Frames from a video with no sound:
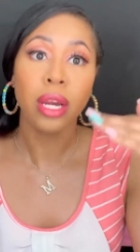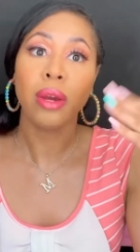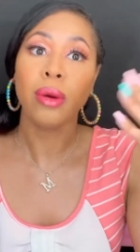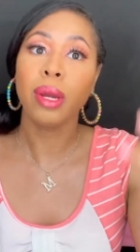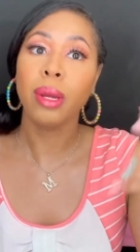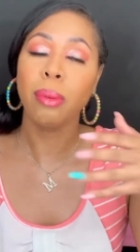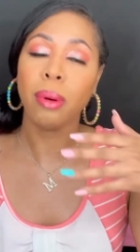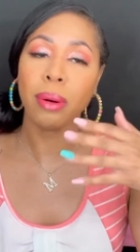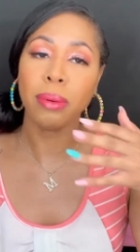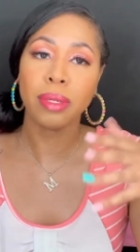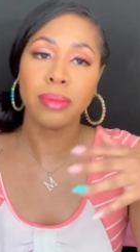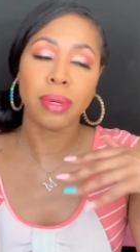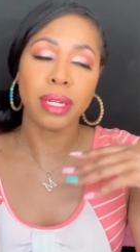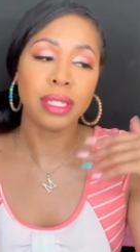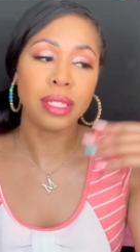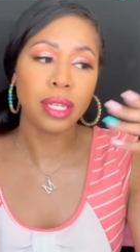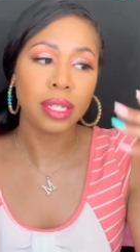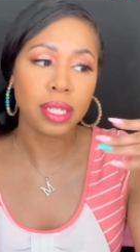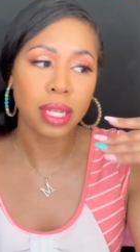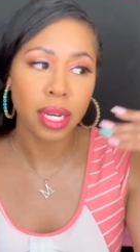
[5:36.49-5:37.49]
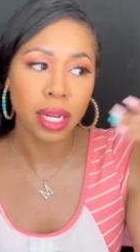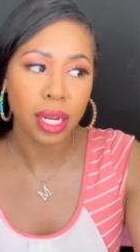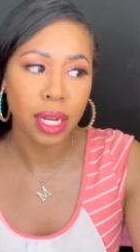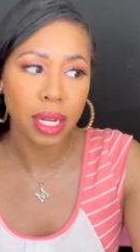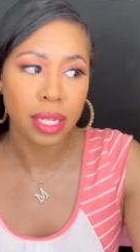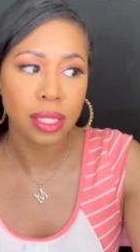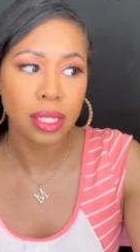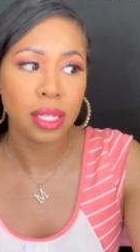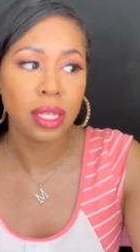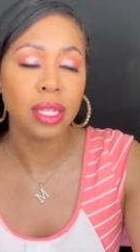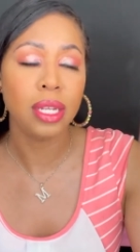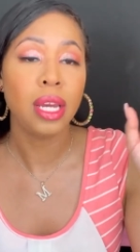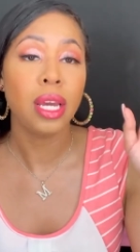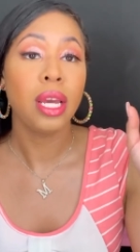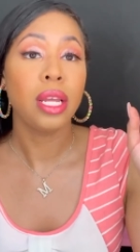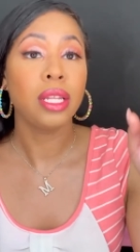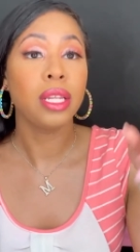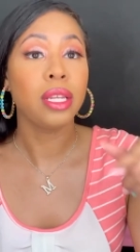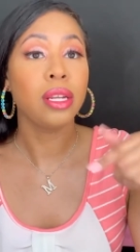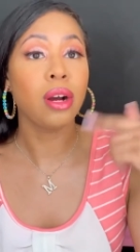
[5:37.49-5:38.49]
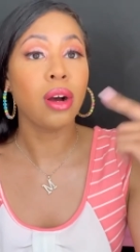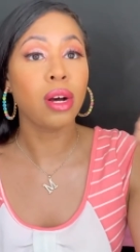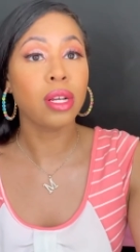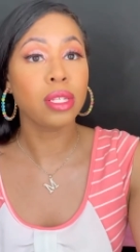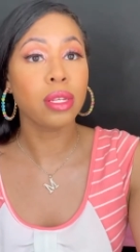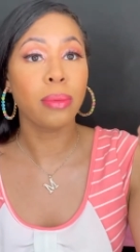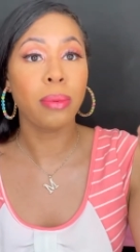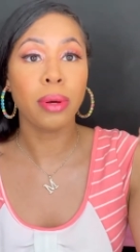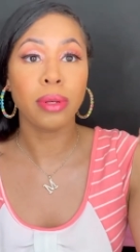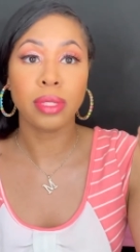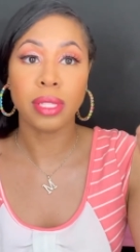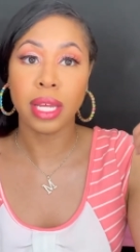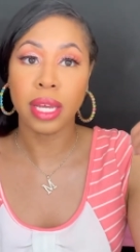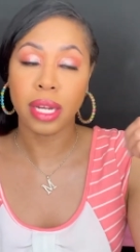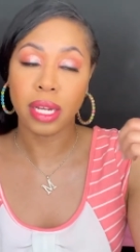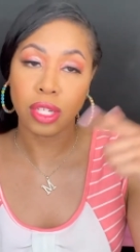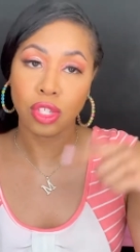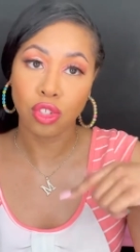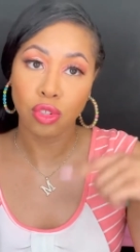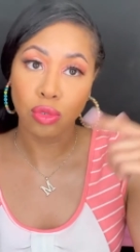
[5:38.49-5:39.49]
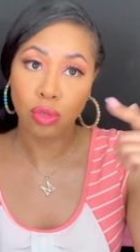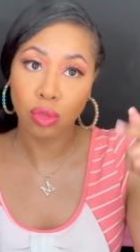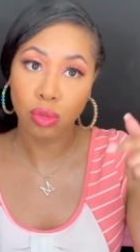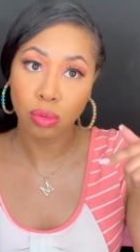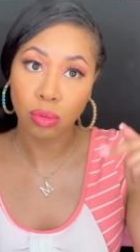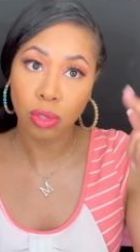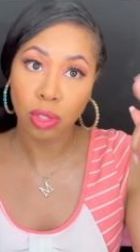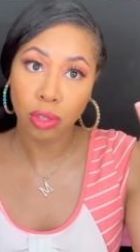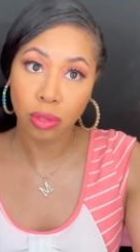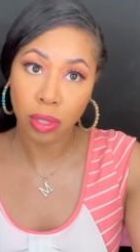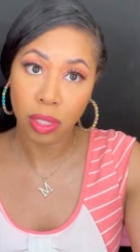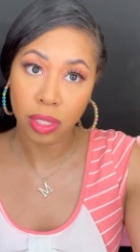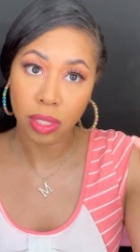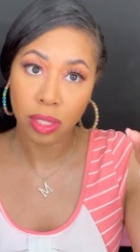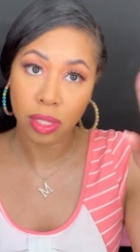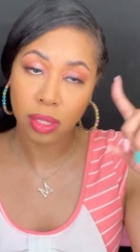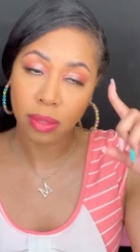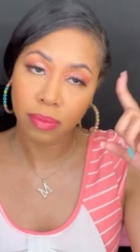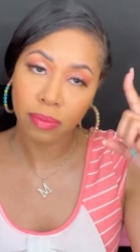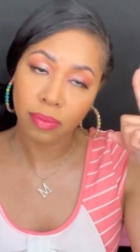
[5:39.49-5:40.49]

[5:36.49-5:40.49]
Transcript: repurpose my TikTok content, then also post that as YouTube shorts.